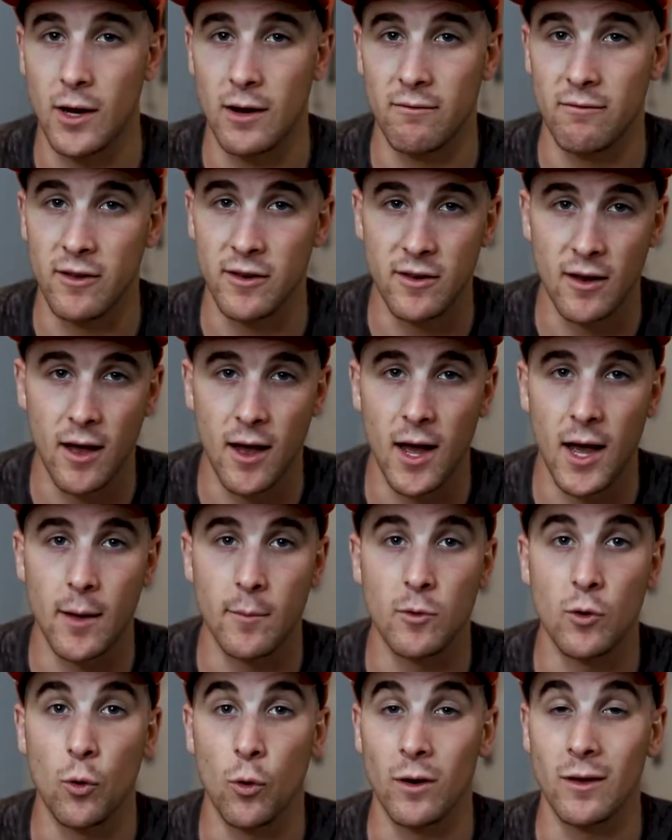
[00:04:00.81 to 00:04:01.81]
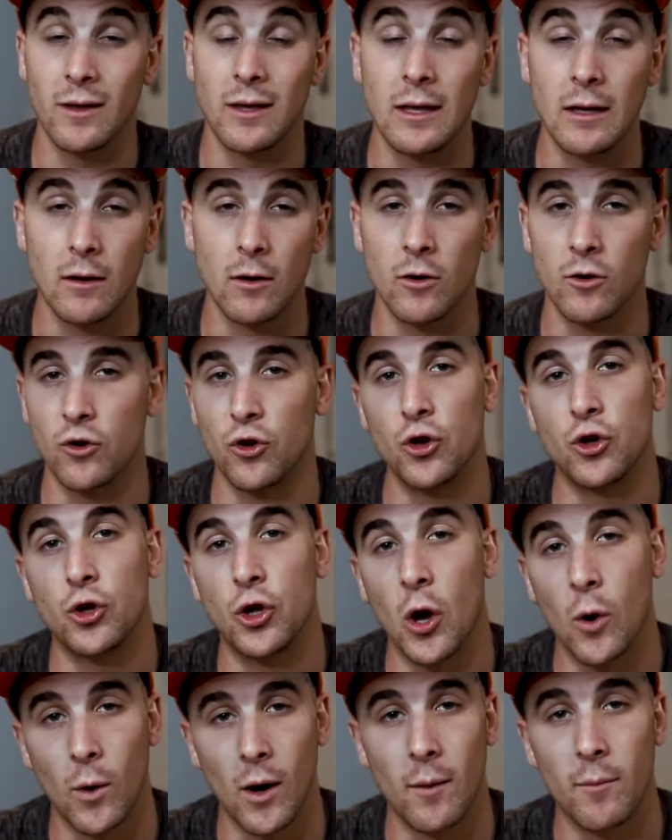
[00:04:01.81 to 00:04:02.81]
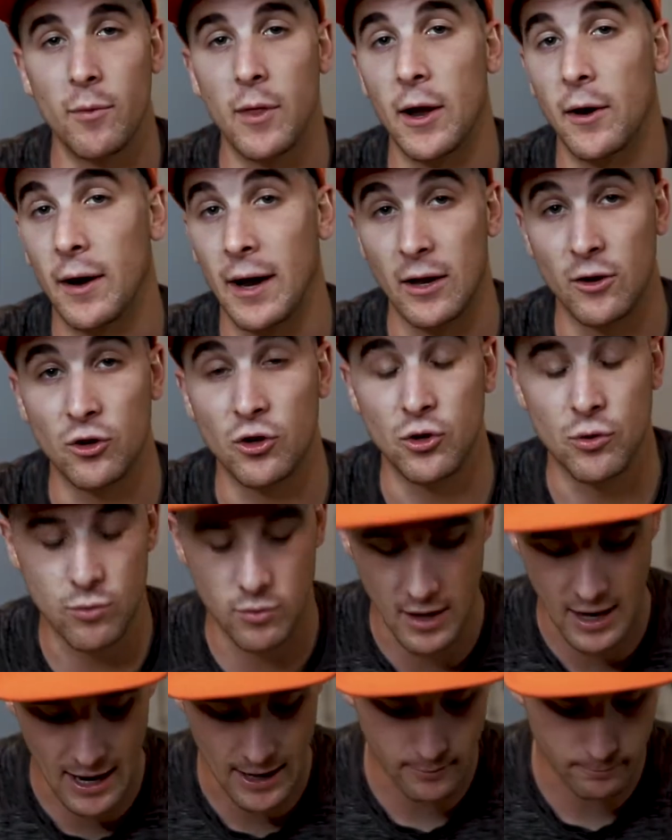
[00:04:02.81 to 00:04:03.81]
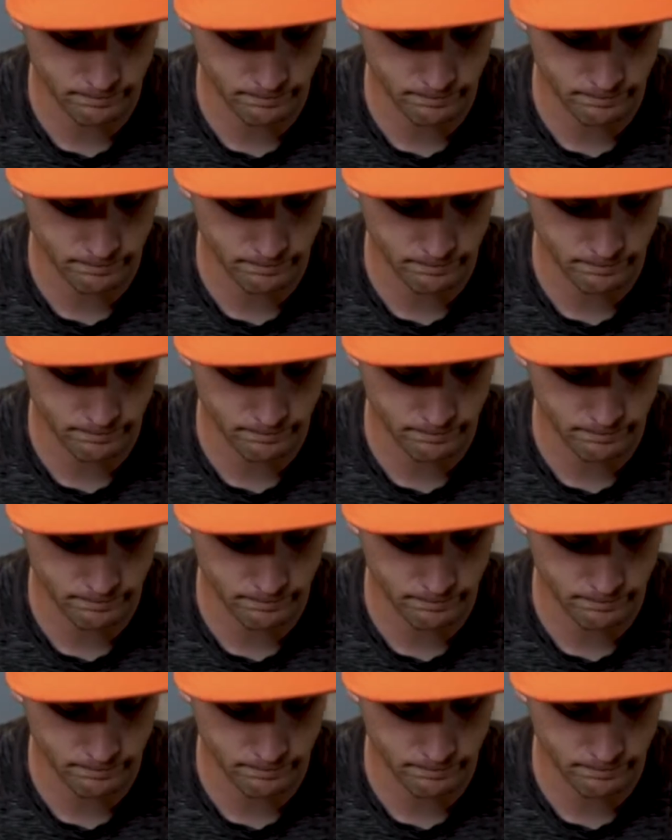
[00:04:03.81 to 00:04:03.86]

have the time nor gear to go up there and do that.